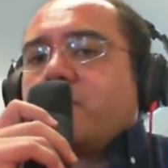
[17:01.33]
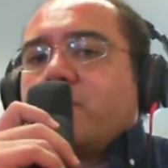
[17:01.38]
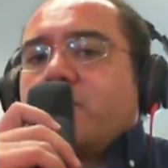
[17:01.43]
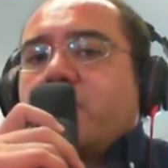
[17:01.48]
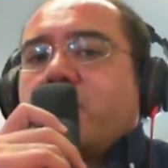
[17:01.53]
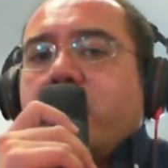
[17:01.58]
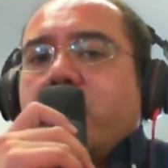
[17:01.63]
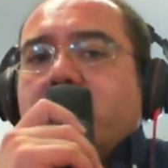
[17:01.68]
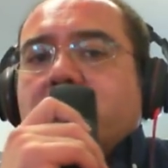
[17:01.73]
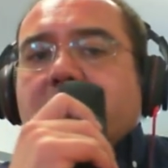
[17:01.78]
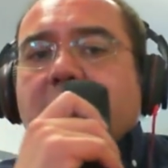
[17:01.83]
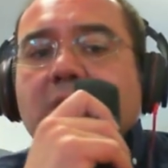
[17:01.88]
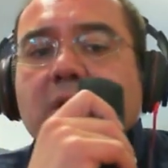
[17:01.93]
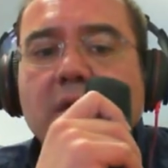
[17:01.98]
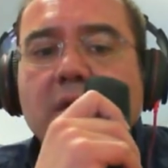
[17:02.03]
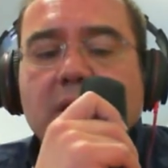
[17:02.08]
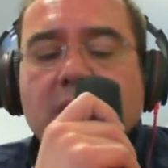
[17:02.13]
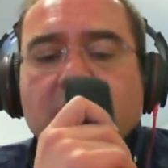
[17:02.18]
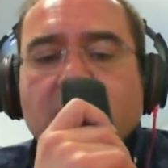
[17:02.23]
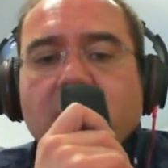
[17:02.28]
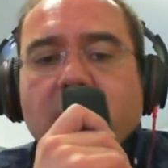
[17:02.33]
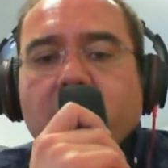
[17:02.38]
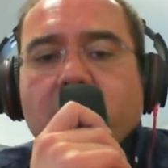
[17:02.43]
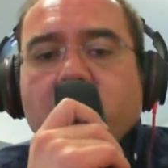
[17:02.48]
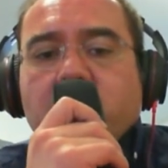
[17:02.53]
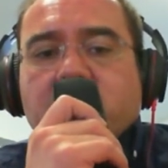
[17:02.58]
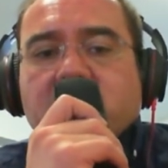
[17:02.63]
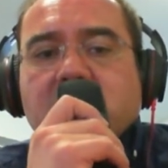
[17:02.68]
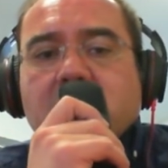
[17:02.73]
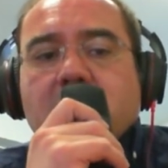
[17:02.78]
girls. Here
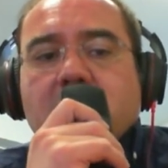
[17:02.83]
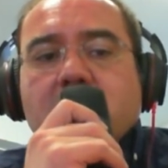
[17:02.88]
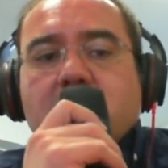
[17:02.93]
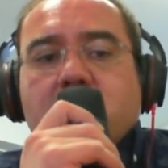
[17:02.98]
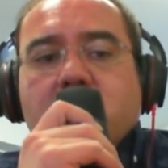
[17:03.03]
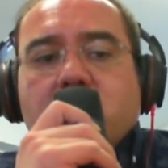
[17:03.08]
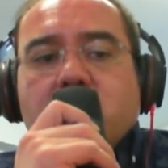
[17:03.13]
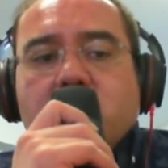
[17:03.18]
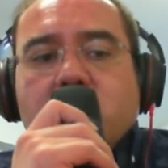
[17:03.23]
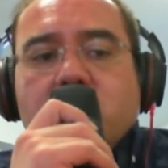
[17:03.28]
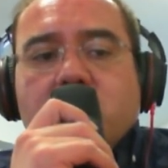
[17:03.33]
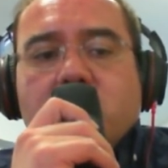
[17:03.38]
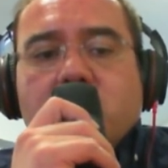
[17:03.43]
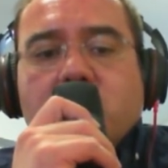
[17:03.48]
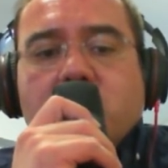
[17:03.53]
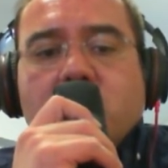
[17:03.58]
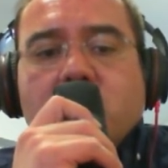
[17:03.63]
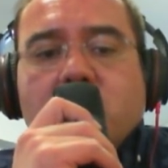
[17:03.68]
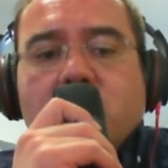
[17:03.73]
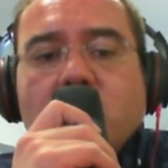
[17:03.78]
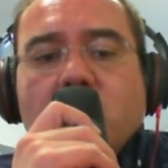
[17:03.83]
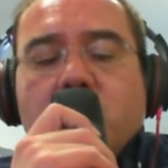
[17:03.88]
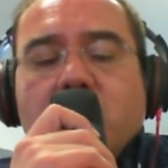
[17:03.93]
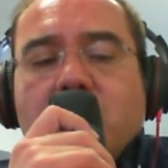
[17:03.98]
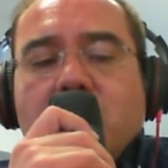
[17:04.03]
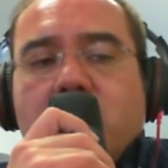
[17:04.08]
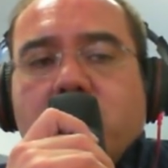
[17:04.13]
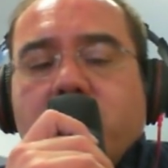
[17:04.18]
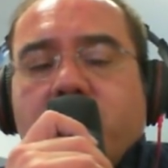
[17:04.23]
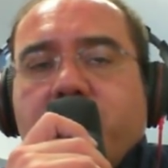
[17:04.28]
comes a lot
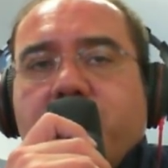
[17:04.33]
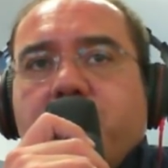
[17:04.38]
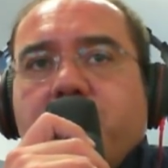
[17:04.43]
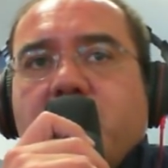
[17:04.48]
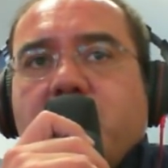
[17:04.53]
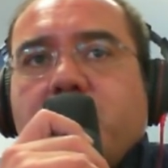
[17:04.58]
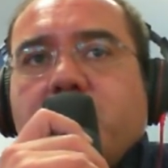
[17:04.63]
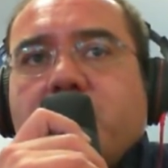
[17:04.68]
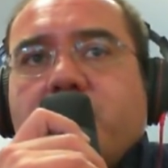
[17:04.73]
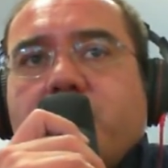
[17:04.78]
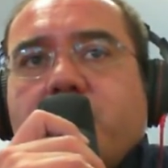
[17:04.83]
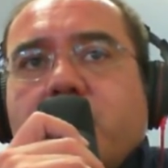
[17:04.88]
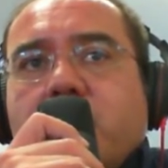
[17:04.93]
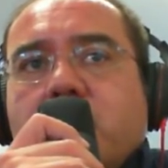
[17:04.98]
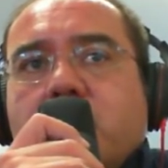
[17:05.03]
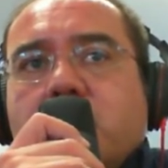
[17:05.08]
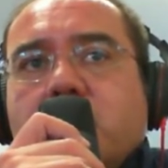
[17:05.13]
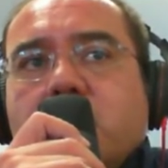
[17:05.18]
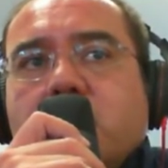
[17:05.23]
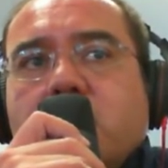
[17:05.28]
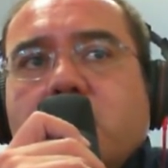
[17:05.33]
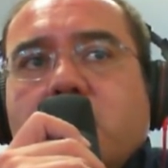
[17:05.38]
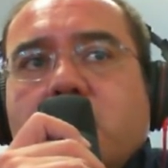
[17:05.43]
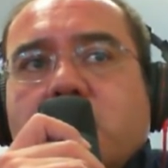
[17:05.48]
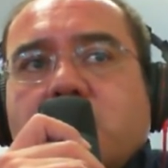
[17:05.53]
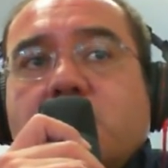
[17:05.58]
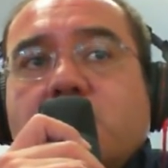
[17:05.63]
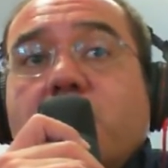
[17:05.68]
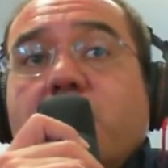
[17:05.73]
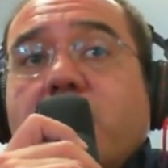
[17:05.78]
of people from
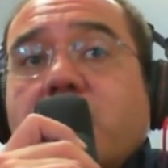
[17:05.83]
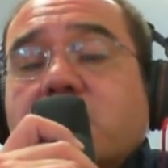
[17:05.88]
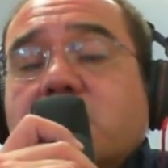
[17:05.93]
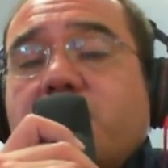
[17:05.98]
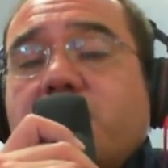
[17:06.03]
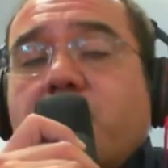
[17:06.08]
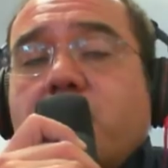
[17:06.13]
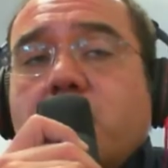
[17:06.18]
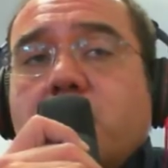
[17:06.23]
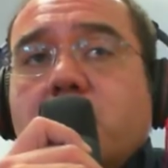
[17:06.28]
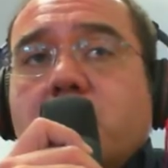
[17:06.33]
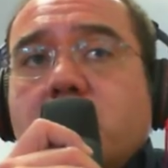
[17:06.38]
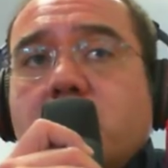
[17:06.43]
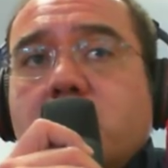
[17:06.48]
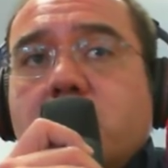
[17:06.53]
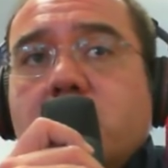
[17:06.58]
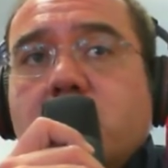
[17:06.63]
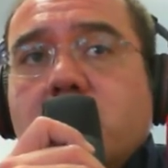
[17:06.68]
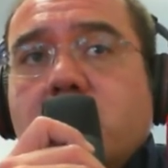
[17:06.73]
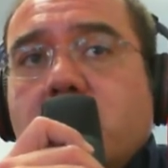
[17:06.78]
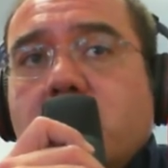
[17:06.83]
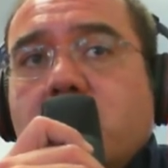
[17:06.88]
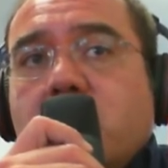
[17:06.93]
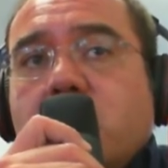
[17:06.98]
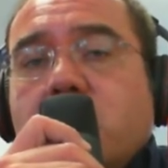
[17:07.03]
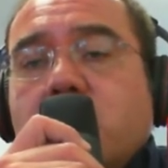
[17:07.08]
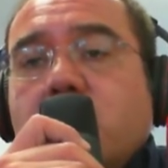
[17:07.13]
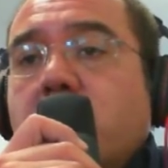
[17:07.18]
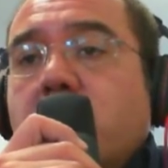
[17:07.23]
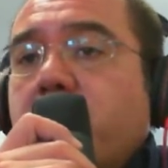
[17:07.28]
students from
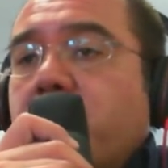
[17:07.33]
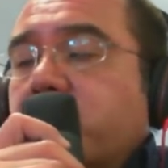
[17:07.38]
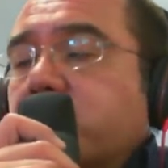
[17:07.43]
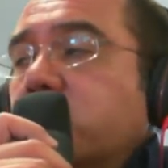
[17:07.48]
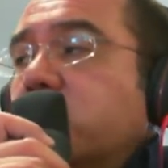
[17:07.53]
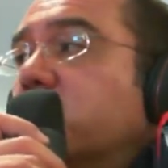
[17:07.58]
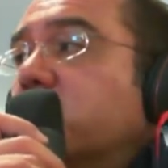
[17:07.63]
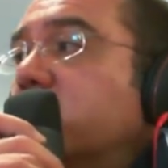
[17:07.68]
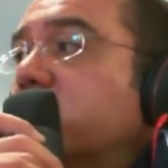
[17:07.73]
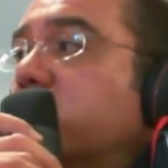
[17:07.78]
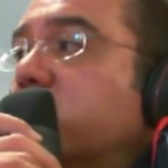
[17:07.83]
universities